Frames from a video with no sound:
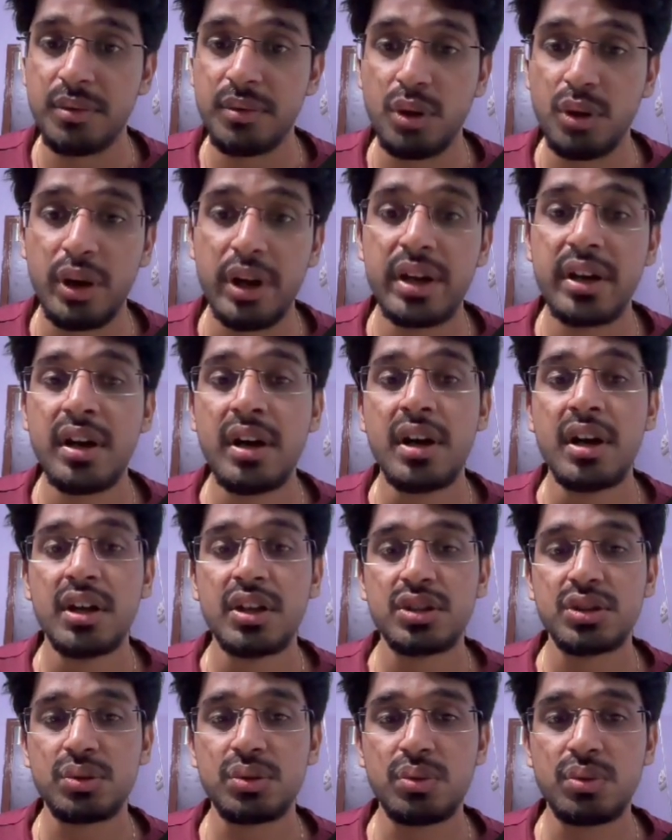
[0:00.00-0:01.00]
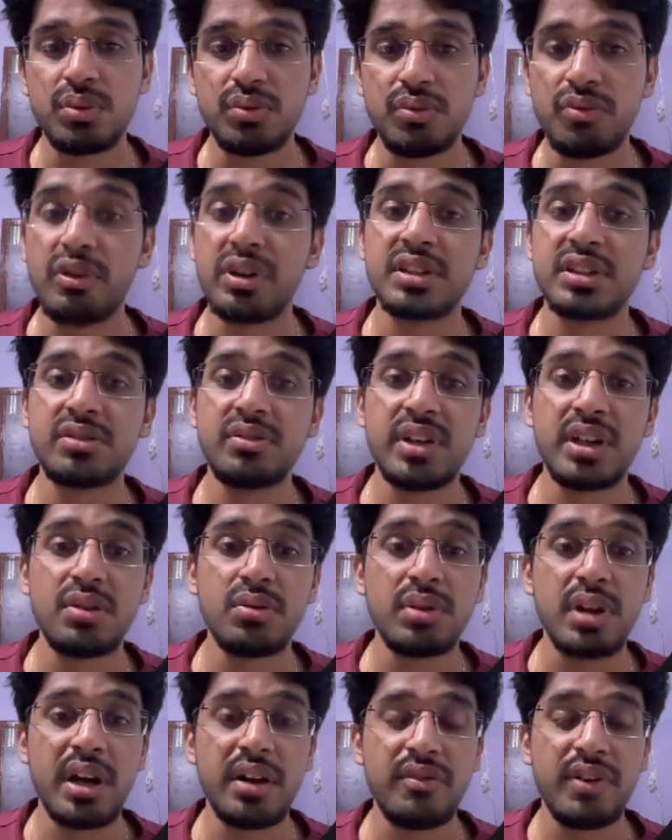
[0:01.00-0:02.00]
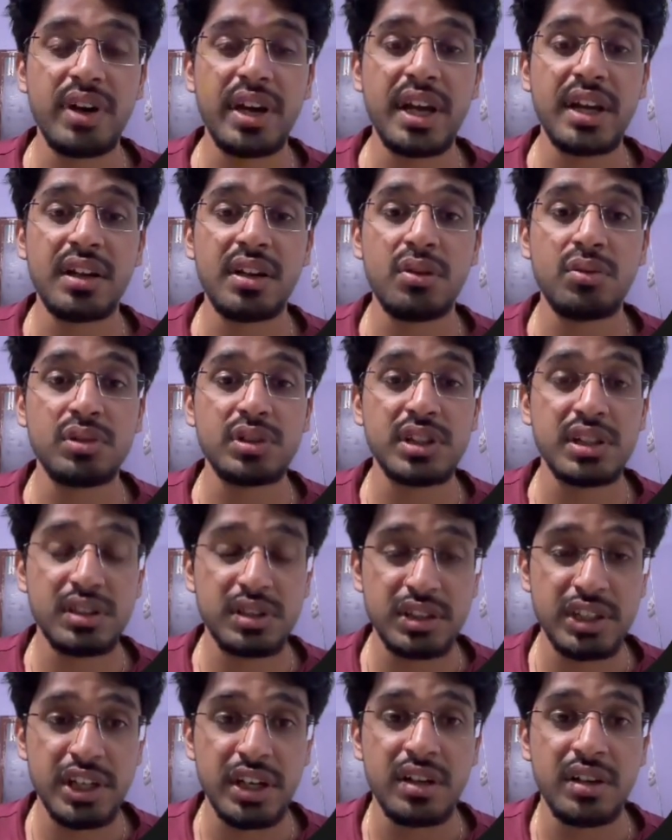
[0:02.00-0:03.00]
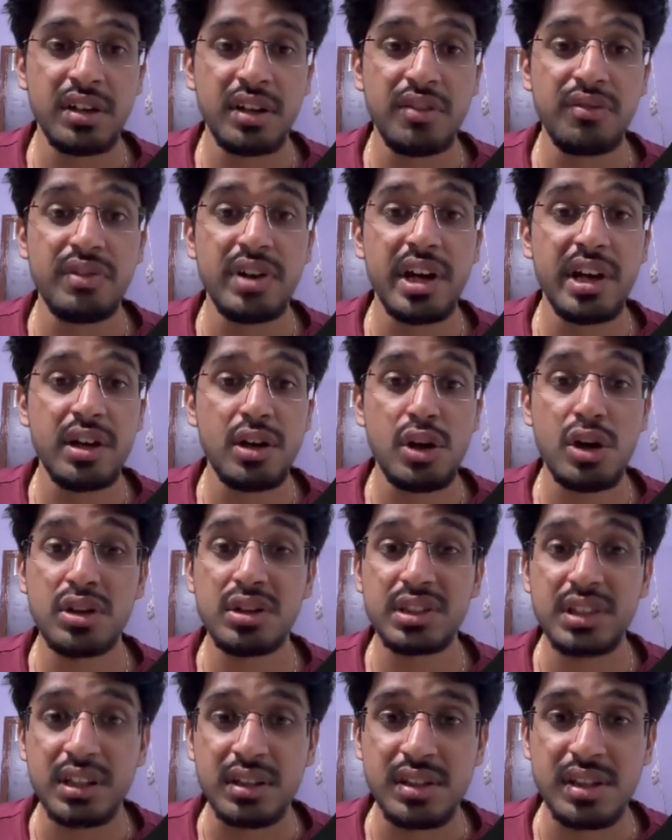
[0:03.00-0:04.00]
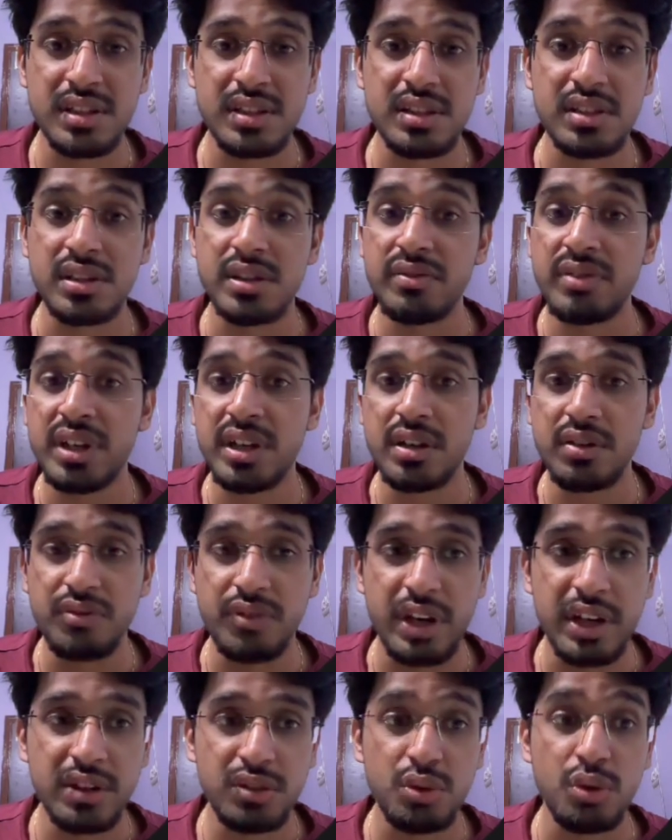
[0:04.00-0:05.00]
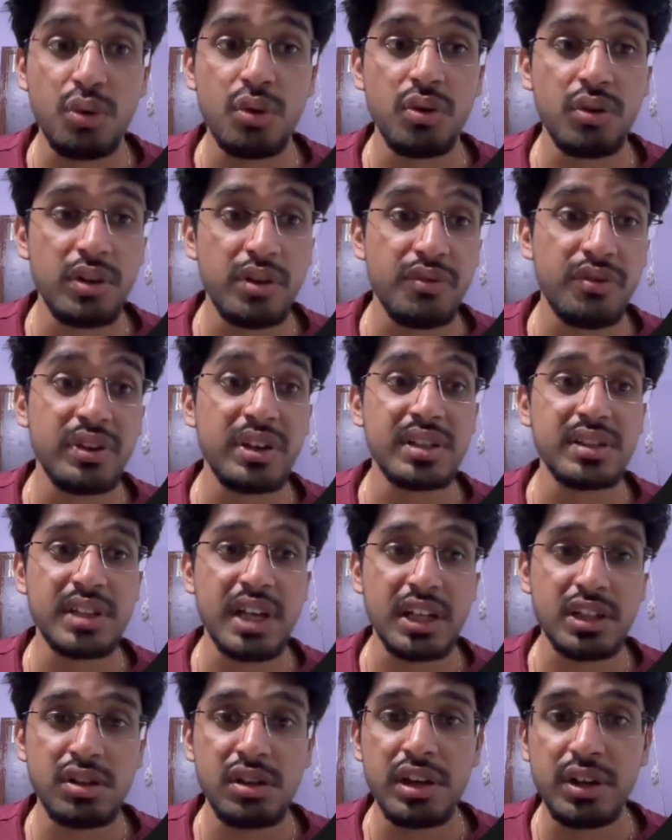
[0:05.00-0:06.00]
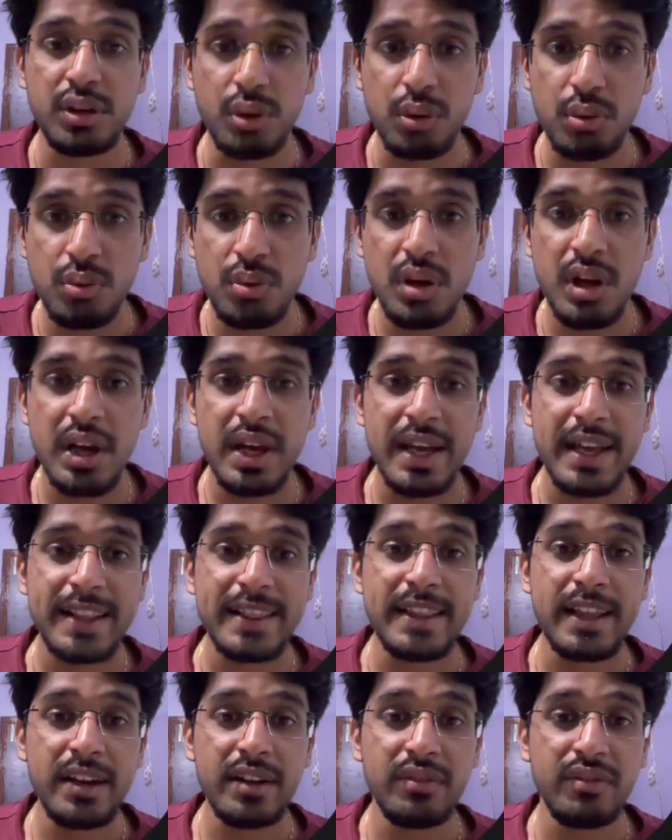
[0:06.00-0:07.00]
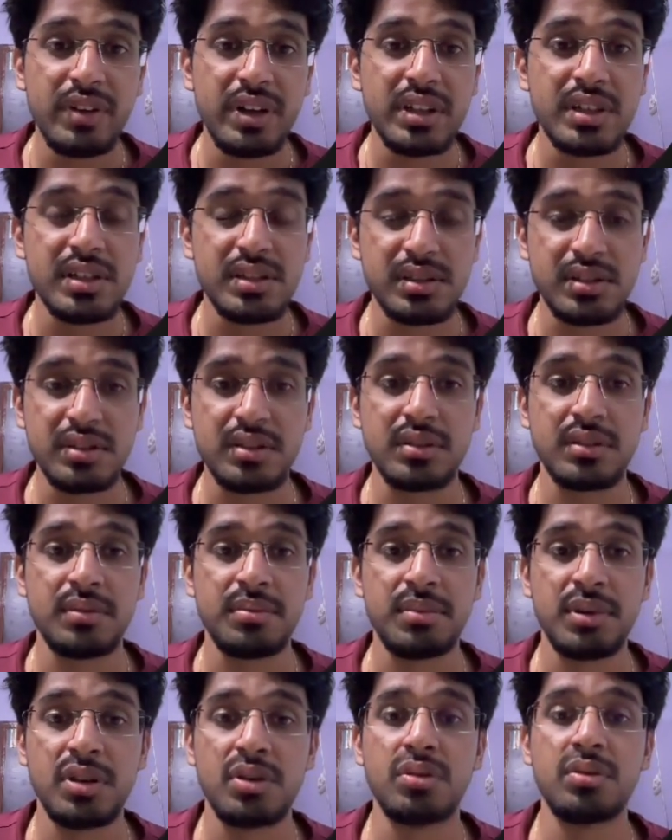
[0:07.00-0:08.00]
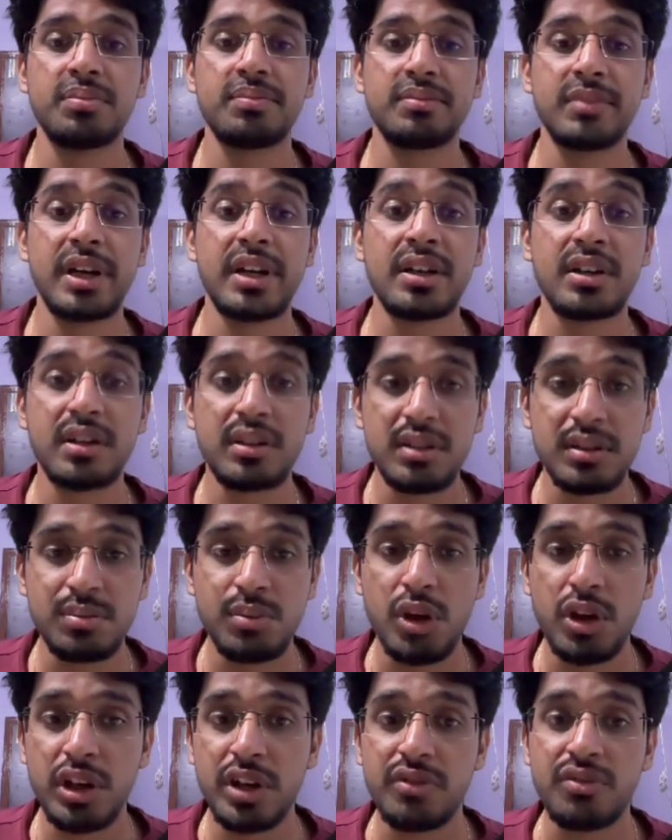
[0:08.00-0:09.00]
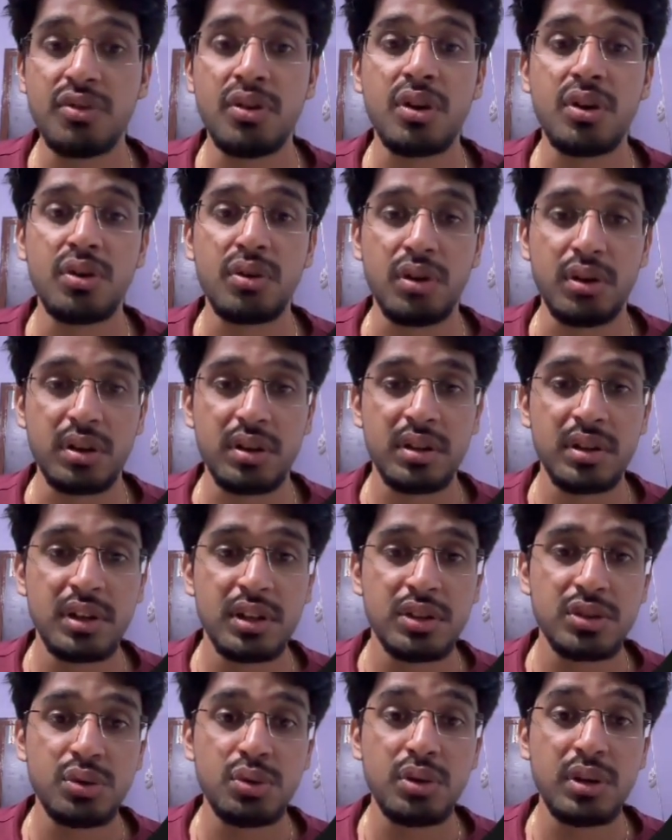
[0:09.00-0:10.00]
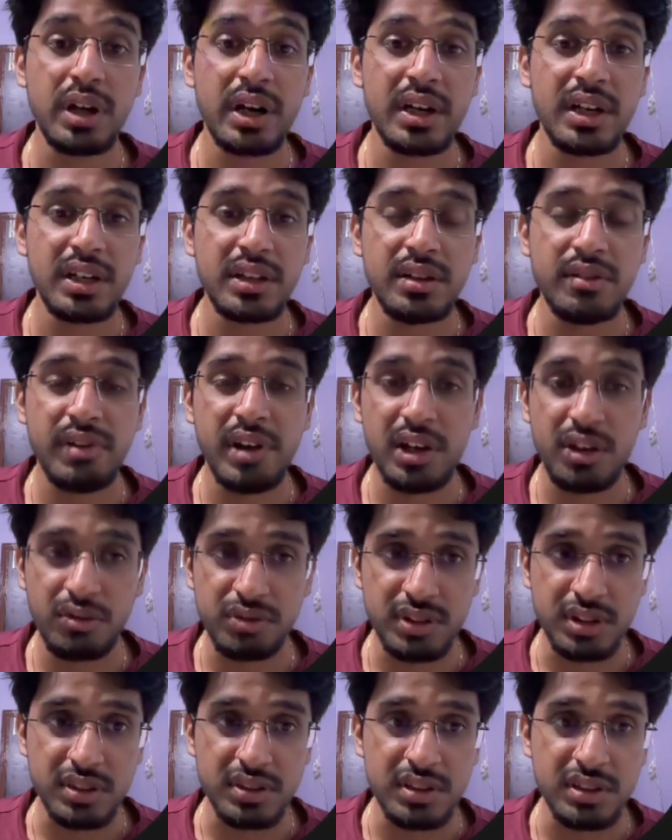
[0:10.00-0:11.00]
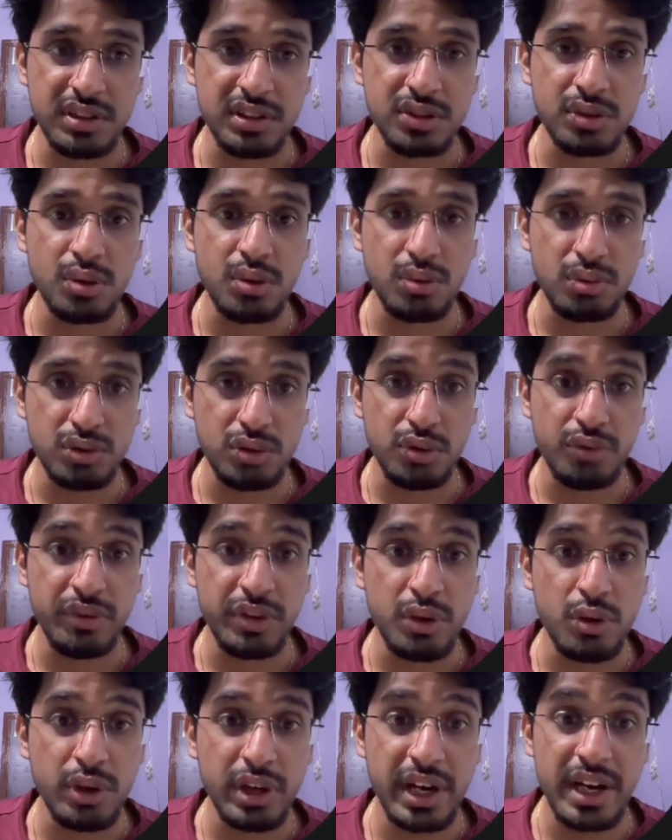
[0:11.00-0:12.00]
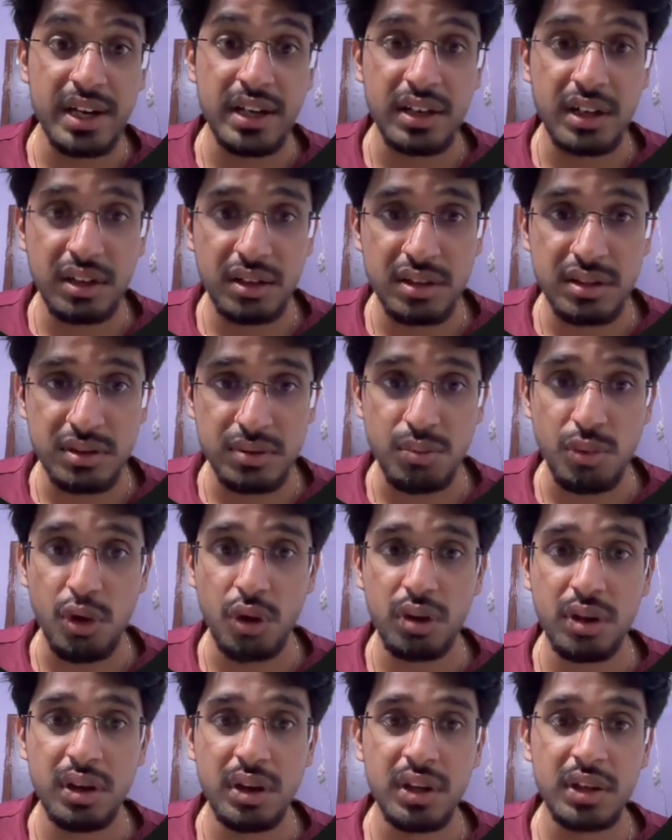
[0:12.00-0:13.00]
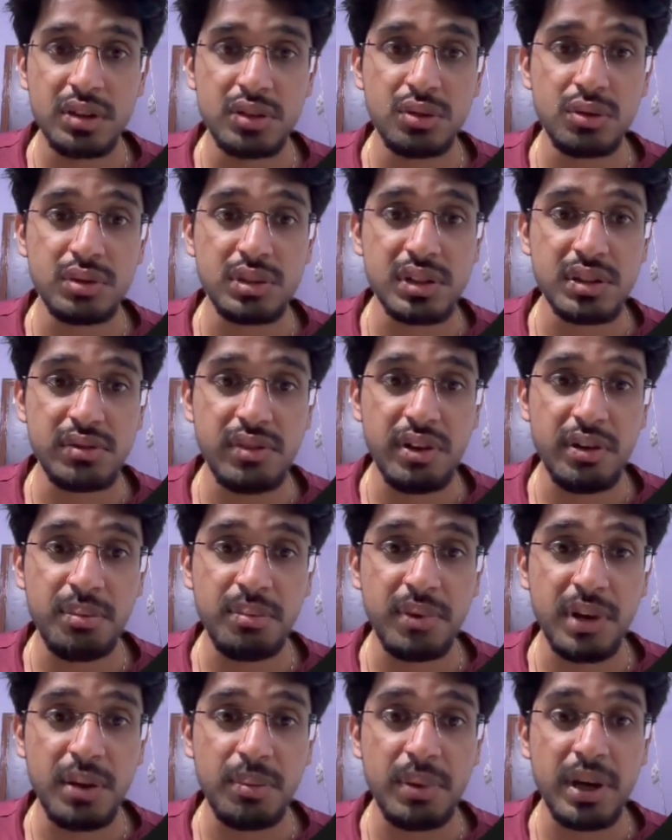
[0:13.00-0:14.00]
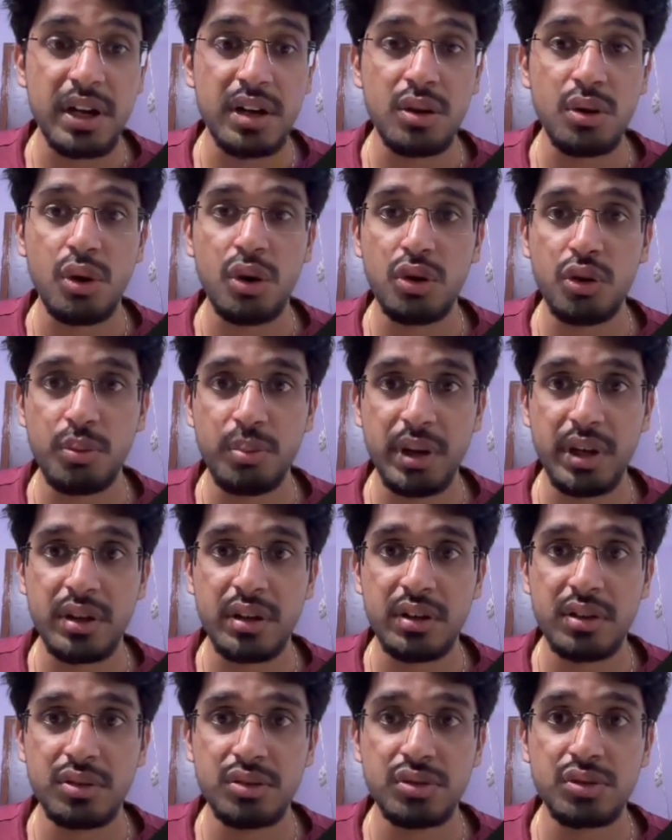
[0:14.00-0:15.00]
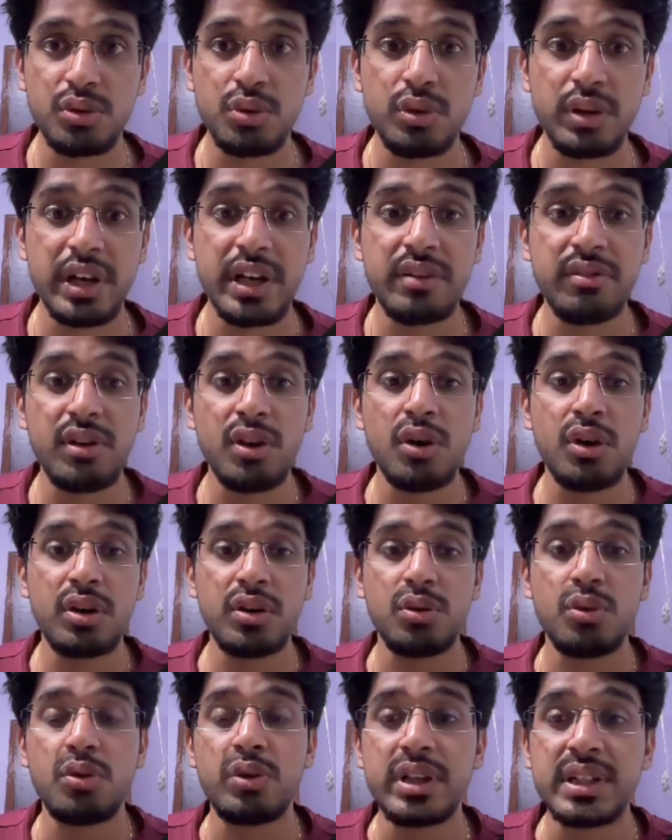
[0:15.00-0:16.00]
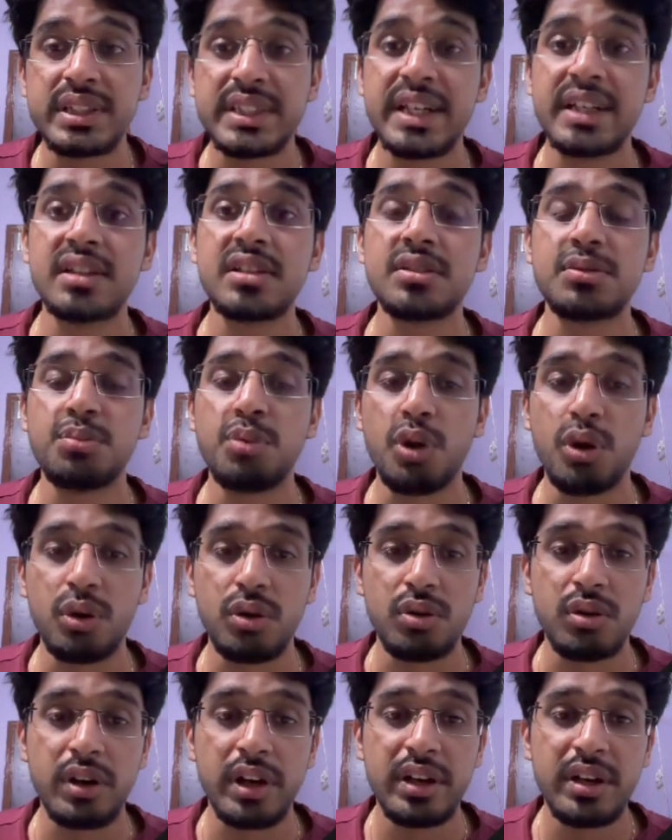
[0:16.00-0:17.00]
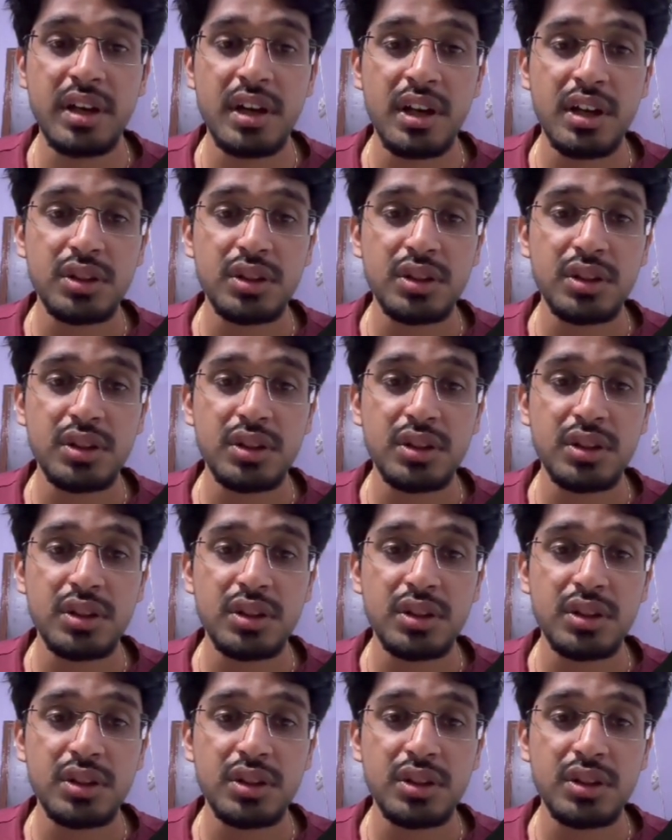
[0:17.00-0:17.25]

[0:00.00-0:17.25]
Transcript: All right. So once we do that, we can now just check if data.success is even defined. So if it is actually true, then we just, you know, enter this block. If not, not. So currently the value of success is true, so we don't enter this block. So since we have applied a not operator, so it will not go inside this block, all right?